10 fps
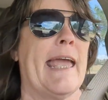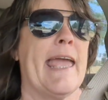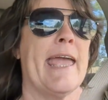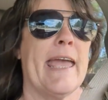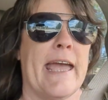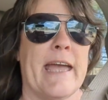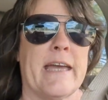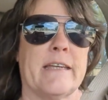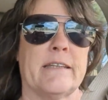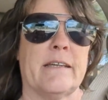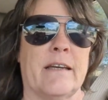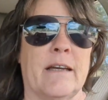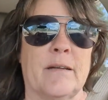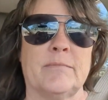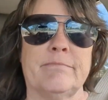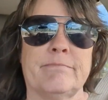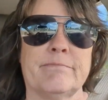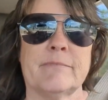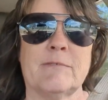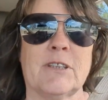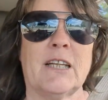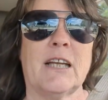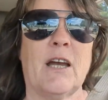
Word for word: and um, we're going